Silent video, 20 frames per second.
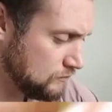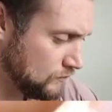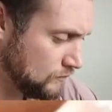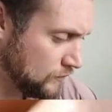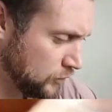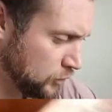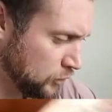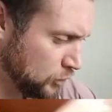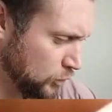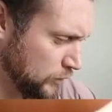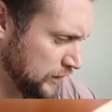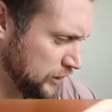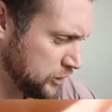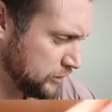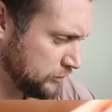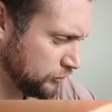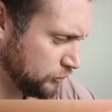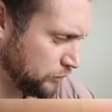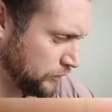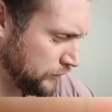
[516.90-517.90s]
No
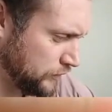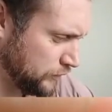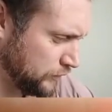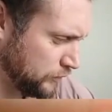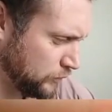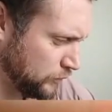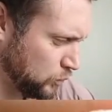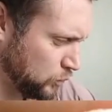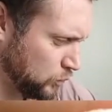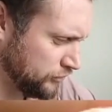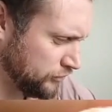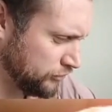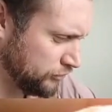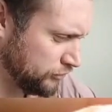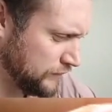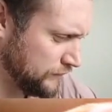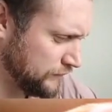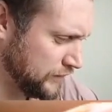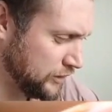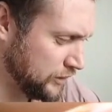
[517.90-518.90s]
issues with it
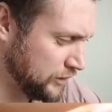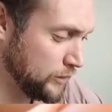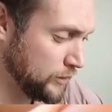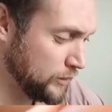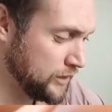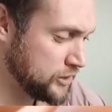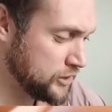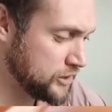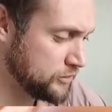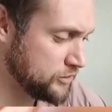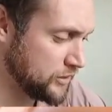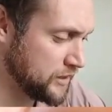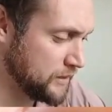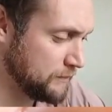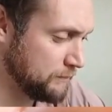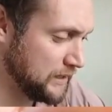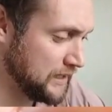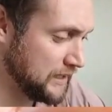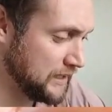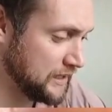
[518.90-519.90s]
whatsoever. No issues on the
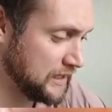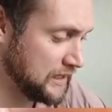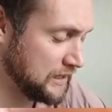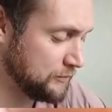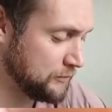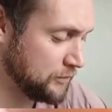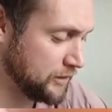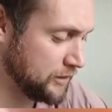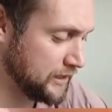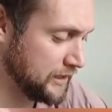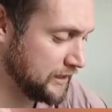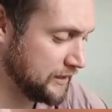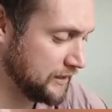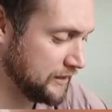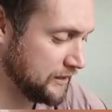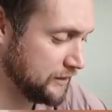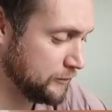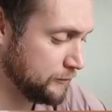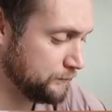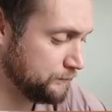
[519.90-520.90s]
back. I'm not going to get it
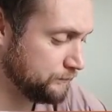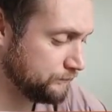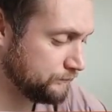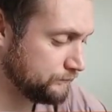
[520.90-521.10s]
out.